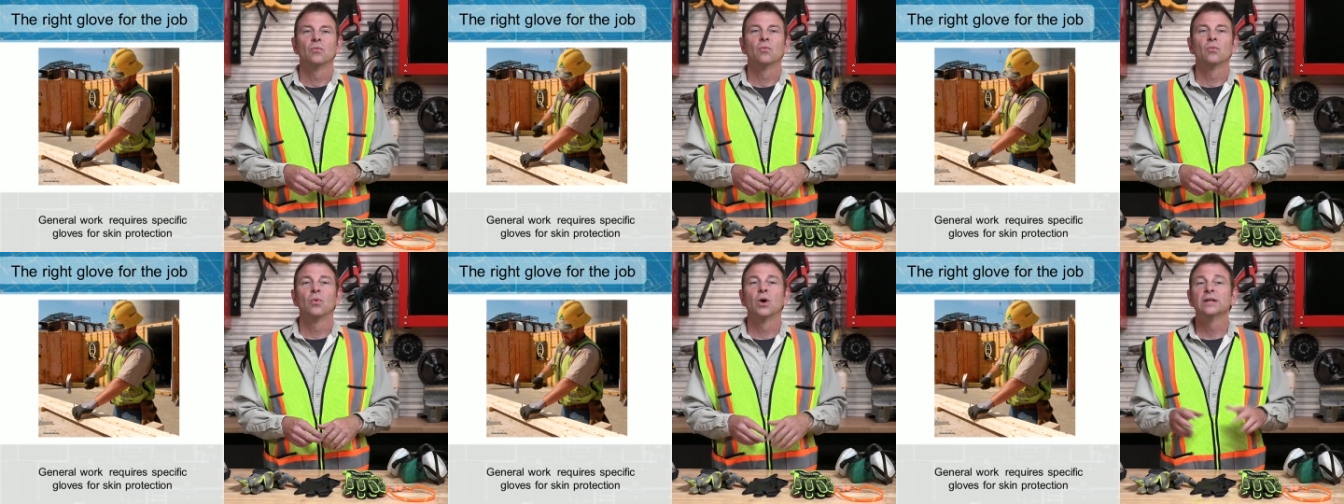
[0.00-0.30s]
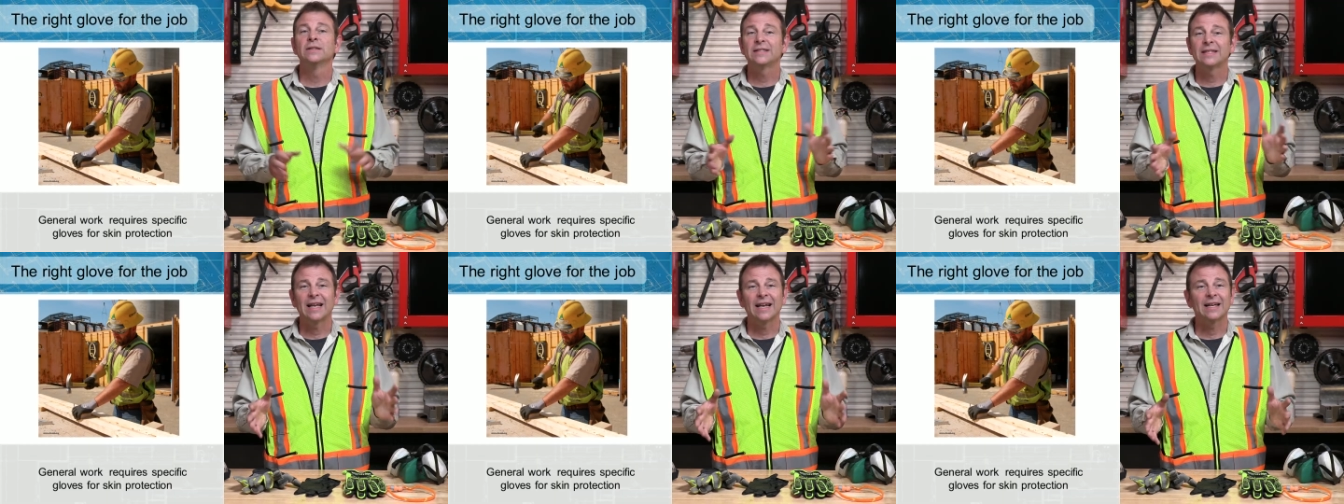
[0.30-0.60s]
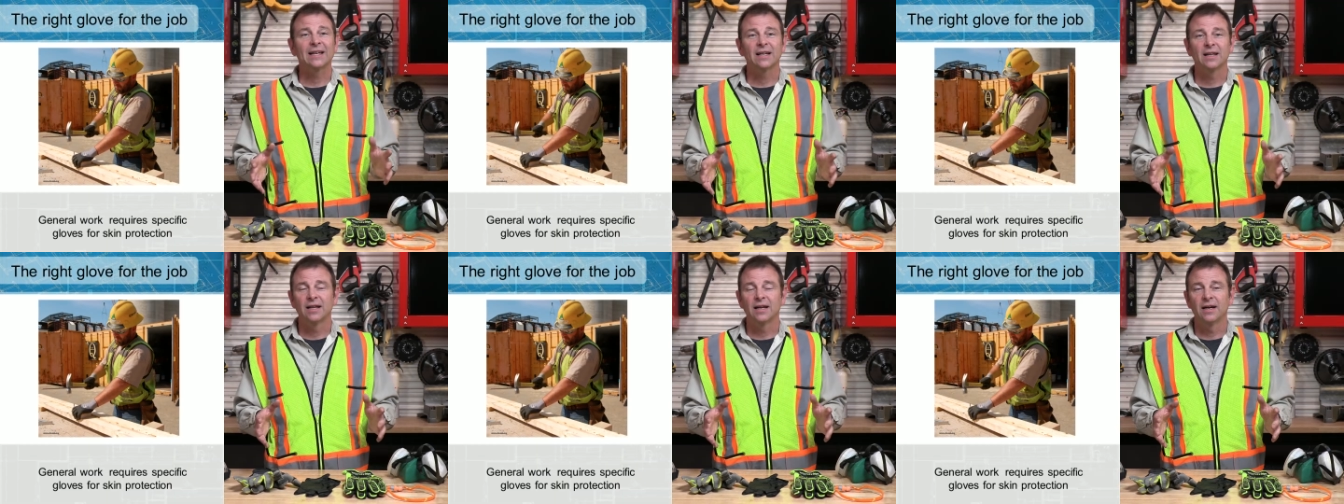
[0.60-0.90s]
One set
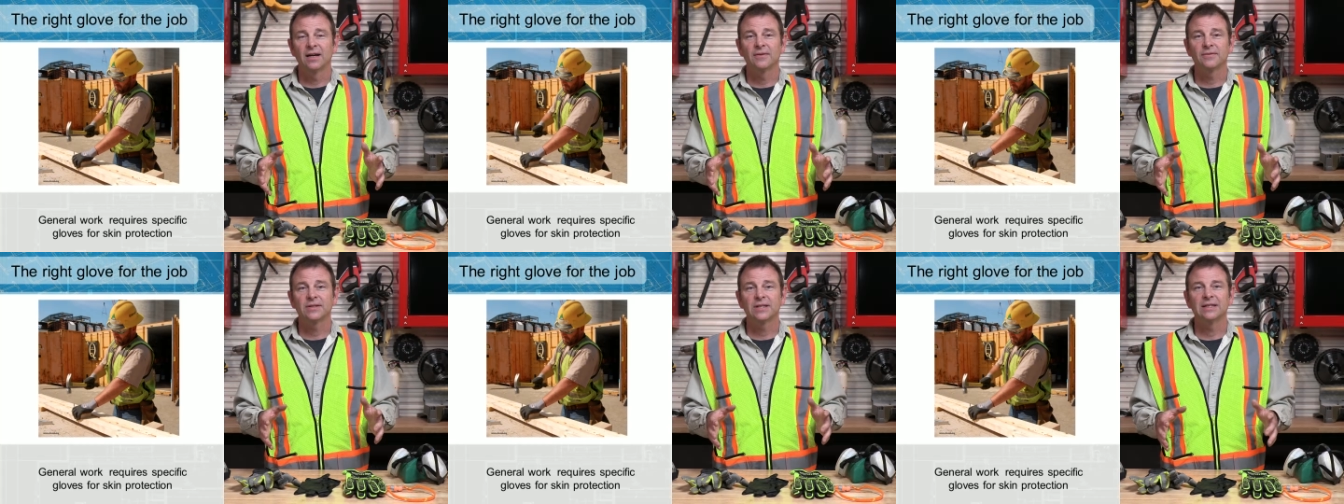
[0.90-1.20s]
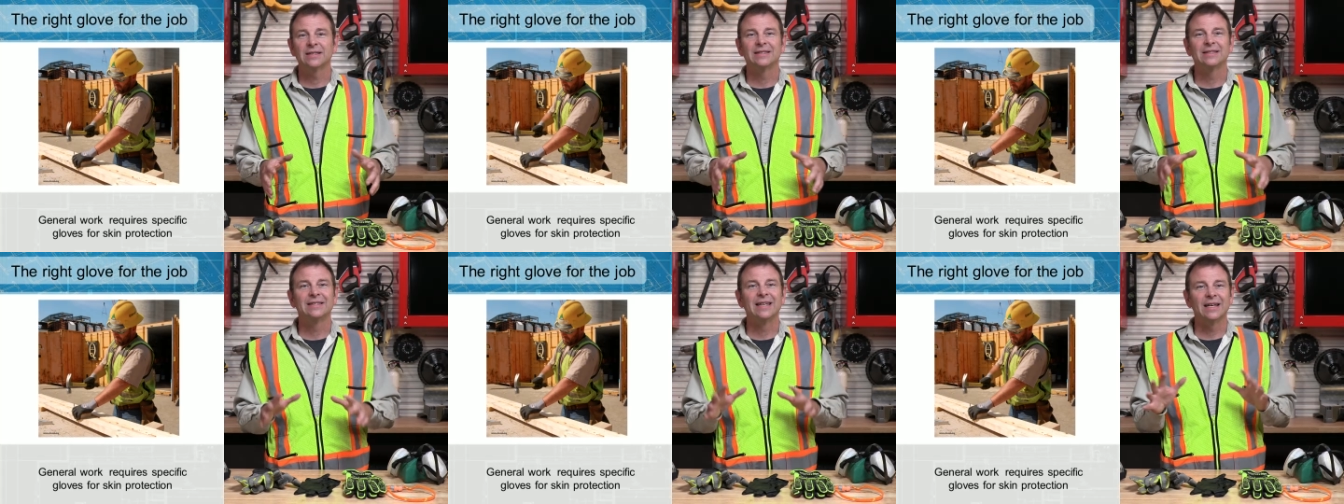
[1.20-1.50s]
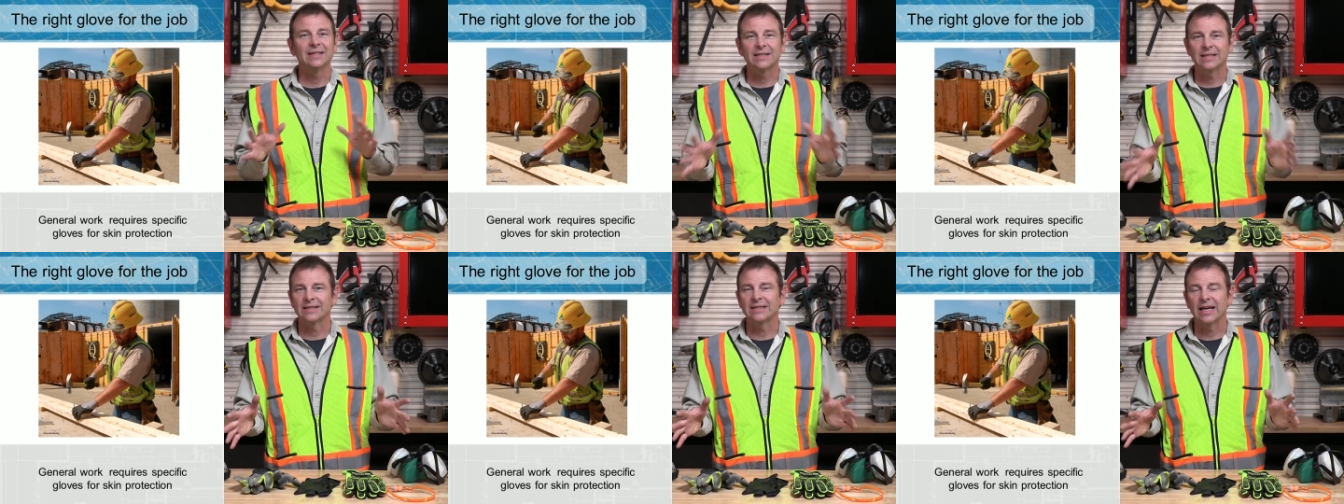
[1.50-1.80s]
of gloves
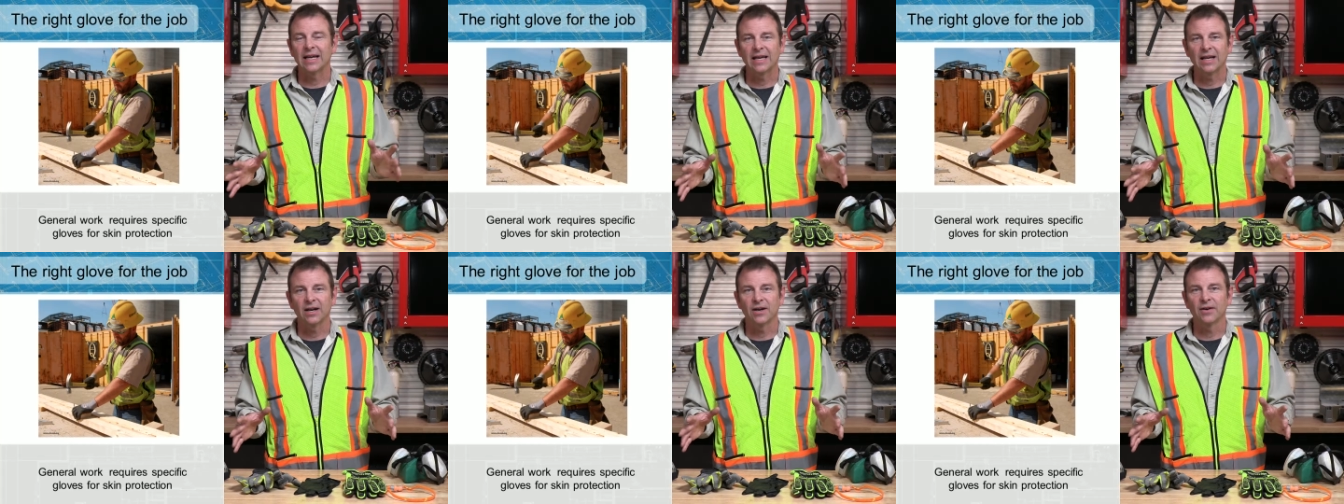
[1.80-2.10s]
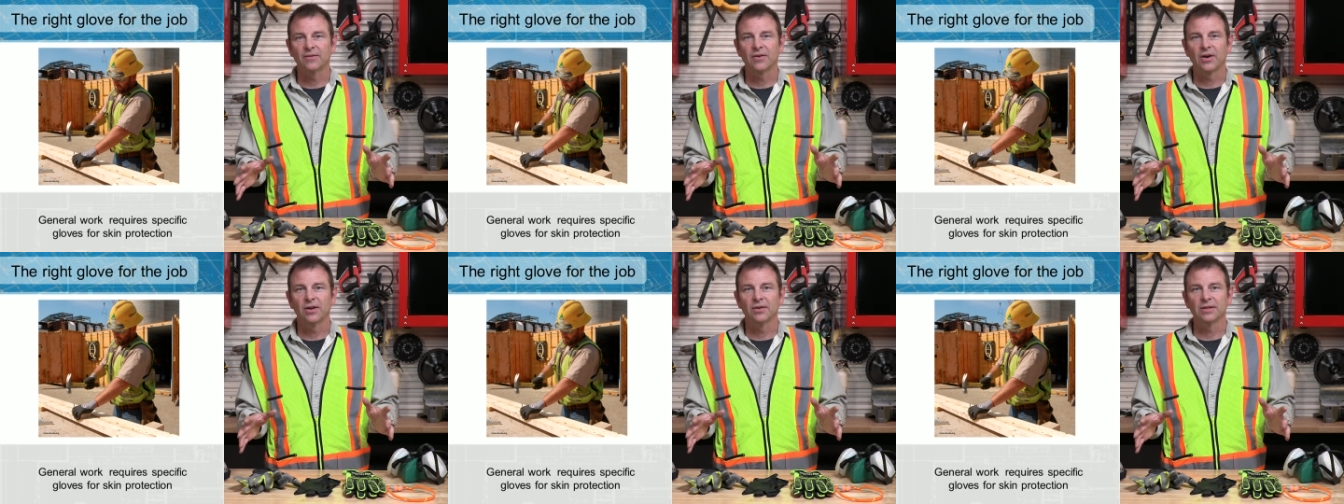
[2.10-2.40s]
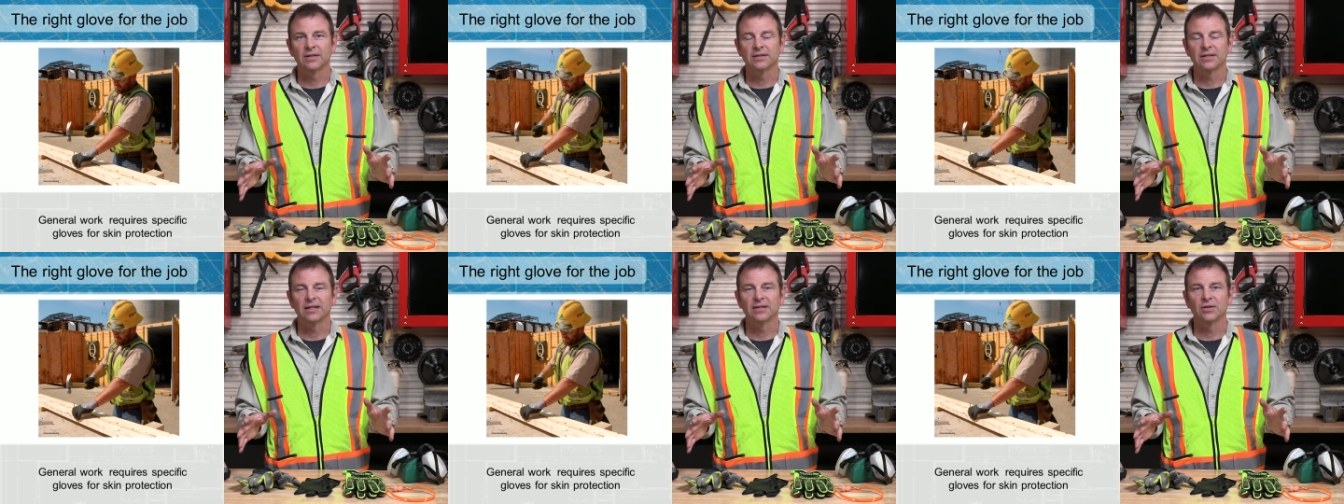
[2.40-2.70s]
doesn't take care of
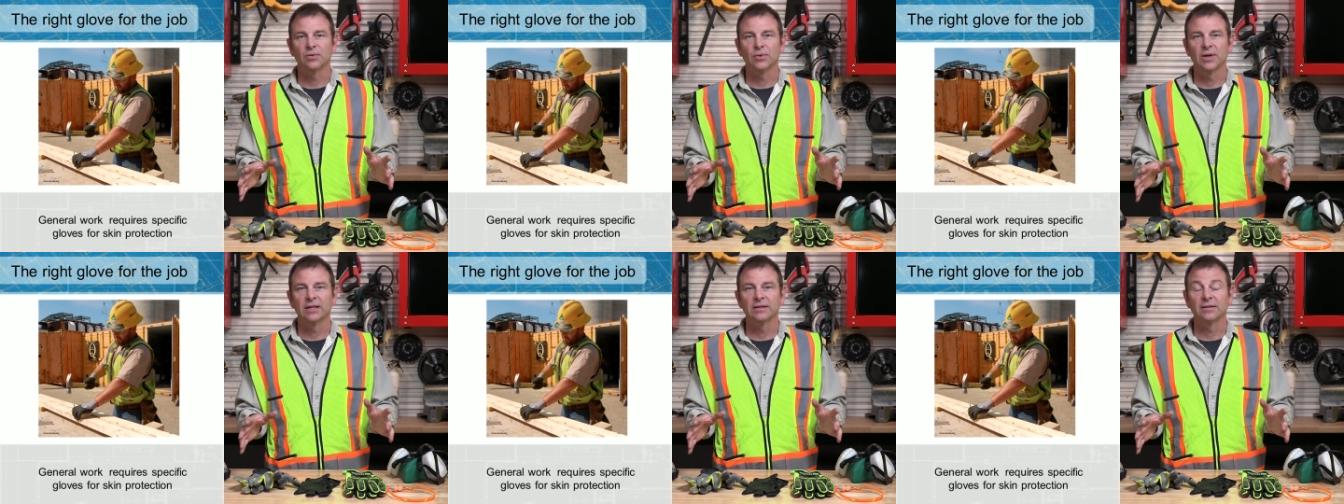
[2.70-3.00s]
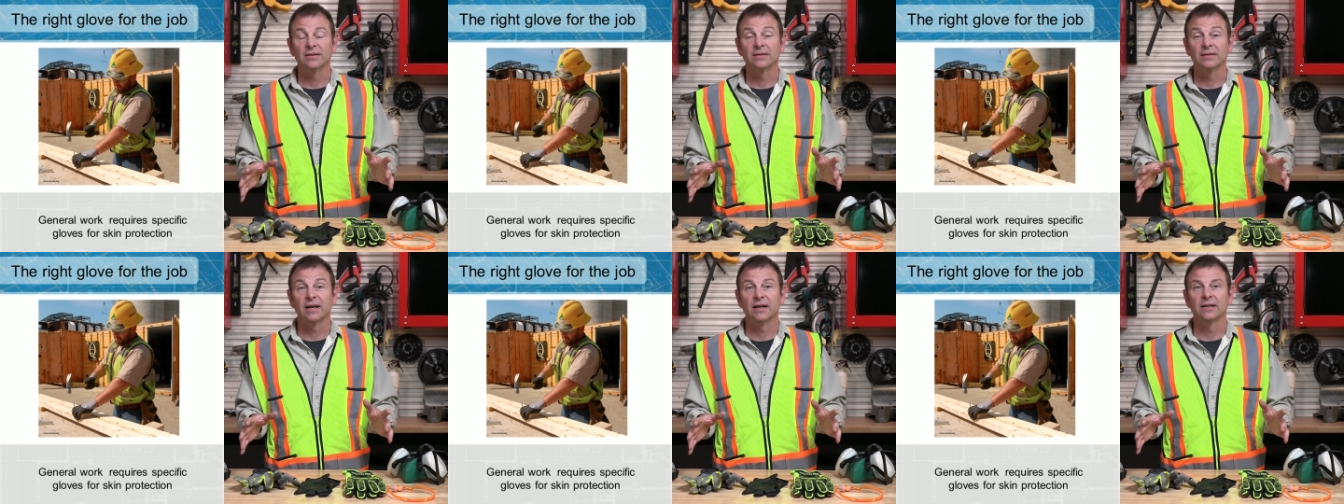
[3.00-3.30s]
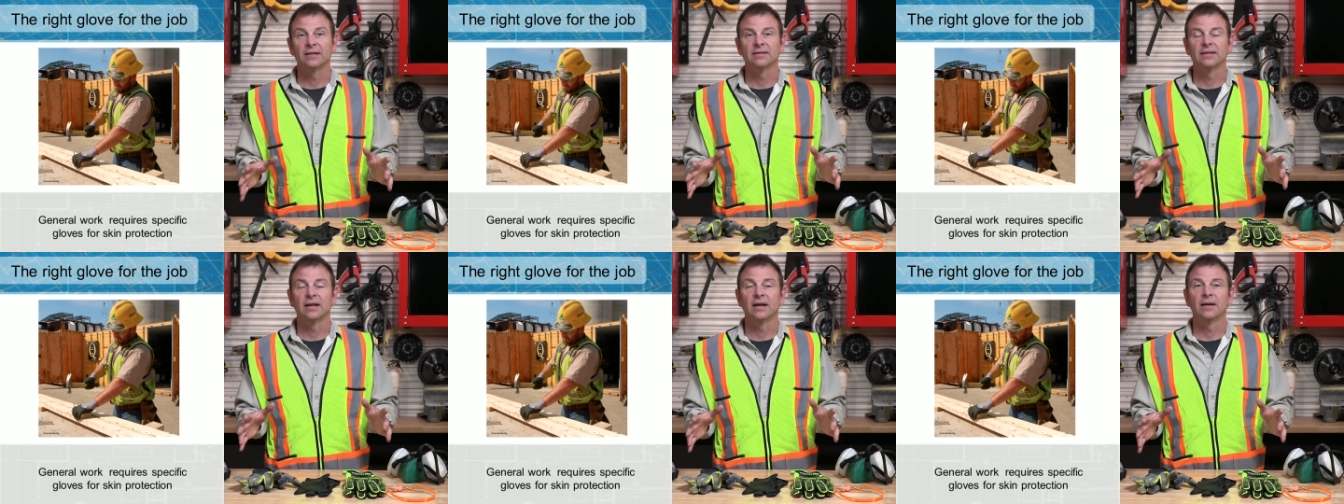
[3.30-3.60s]
all the situations
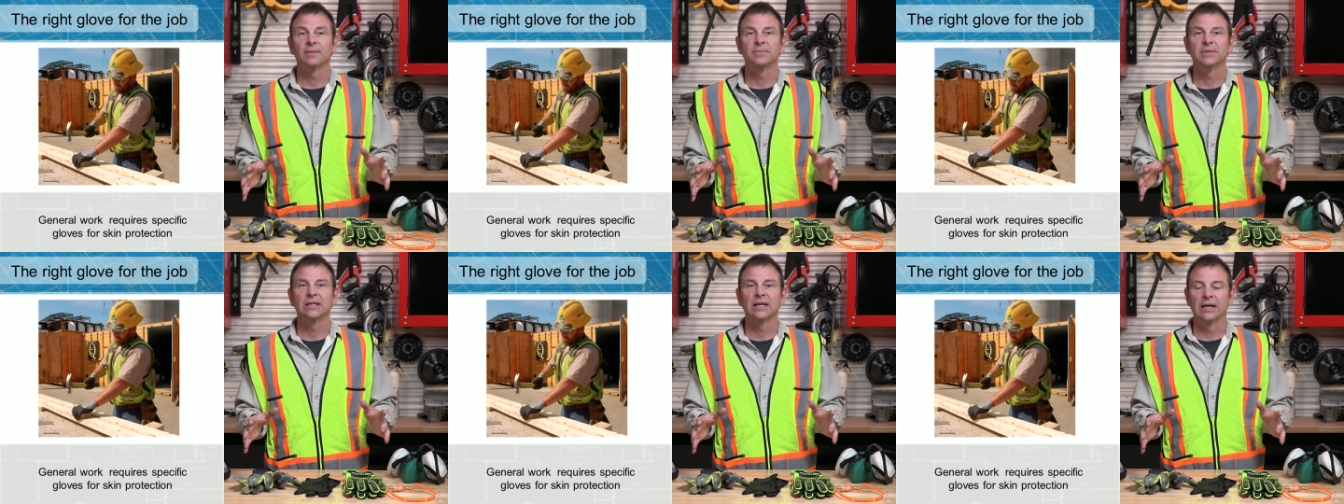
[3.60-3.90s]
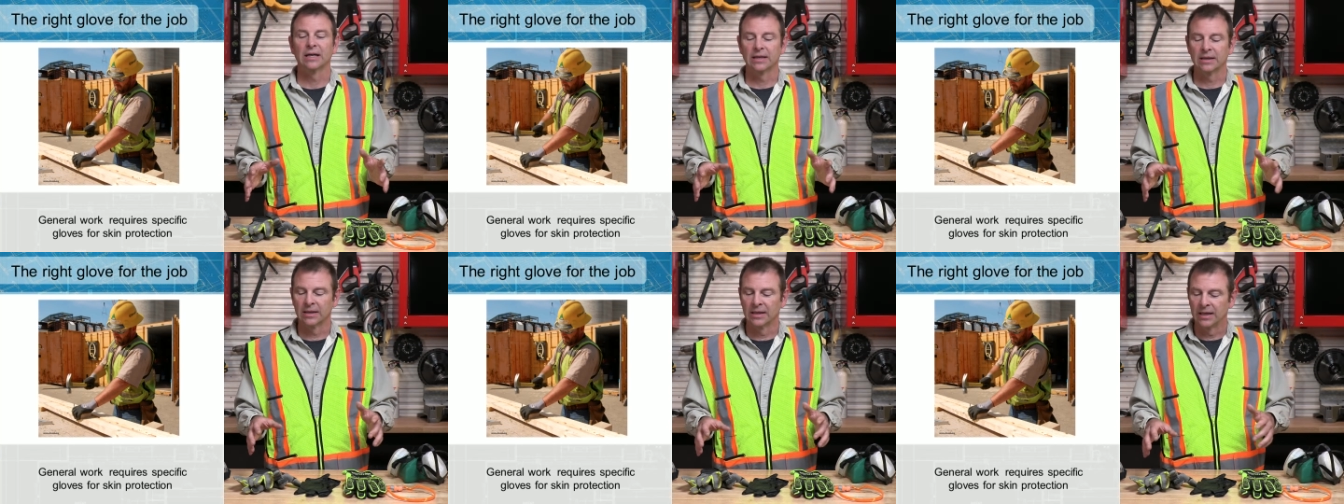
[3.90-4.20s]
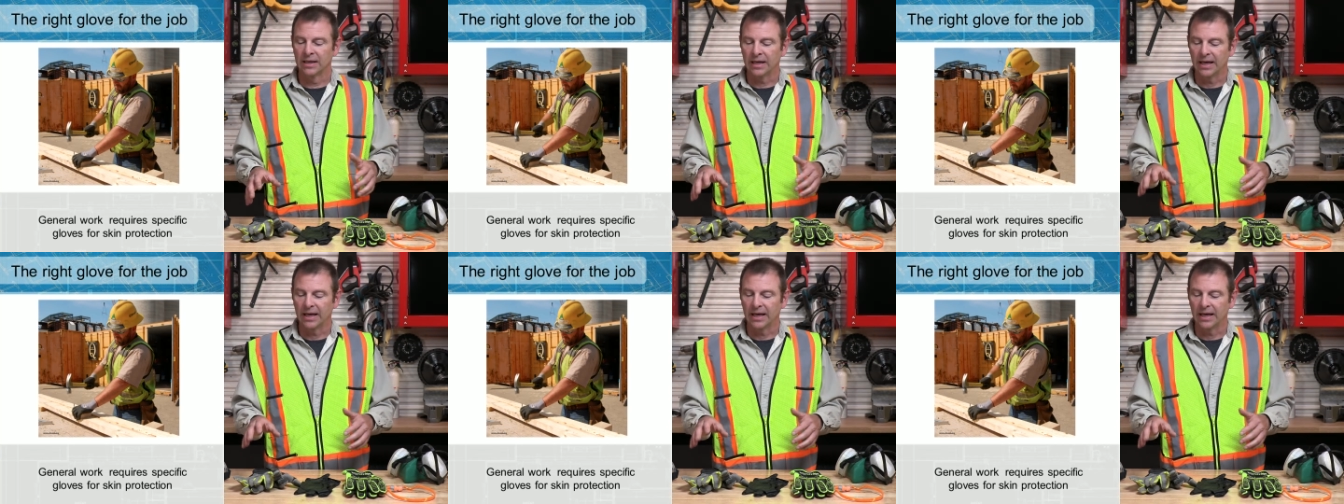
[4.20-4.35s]
on a job site.